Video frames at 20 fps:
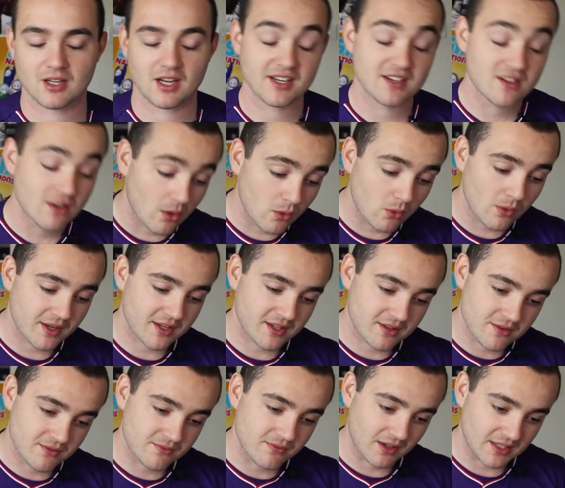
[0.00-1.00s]
I know it
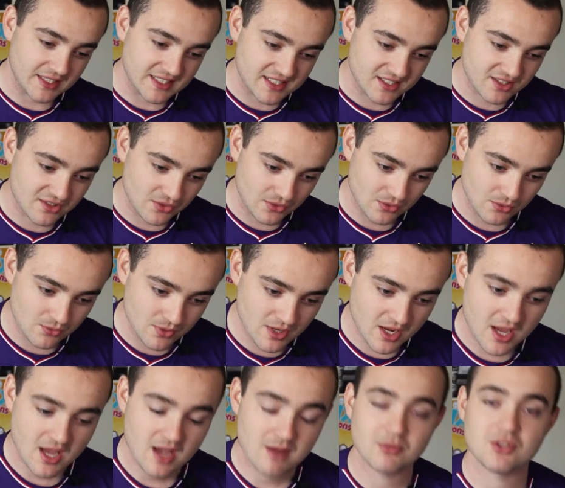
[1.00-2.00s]
is very soon,
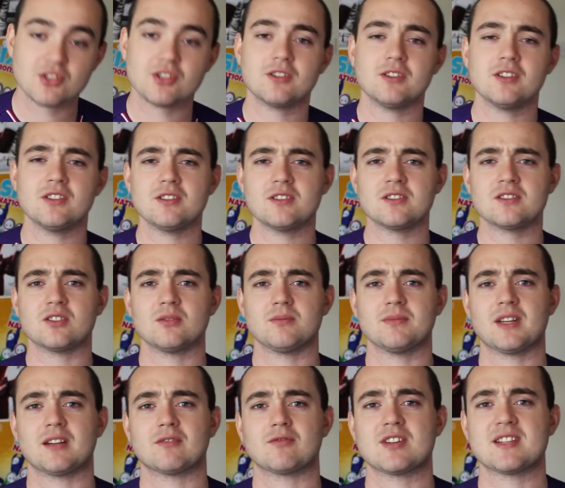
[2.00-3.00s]
but you could have done something
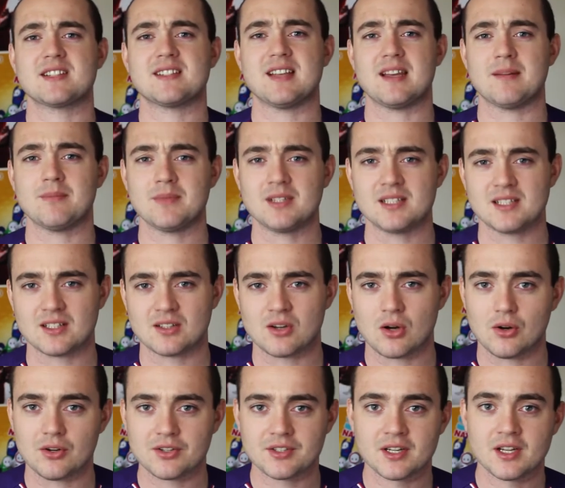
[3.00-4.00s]
that resembled the
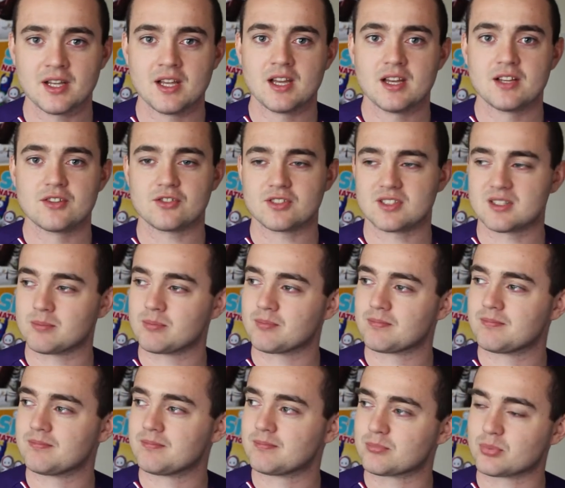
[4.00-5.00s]
cut just to
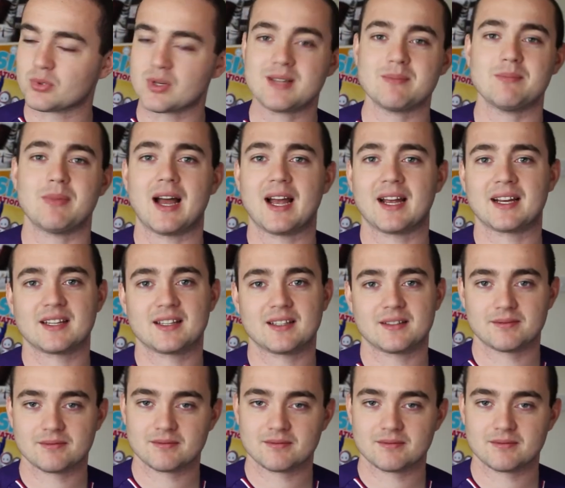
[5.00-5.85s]
bring back,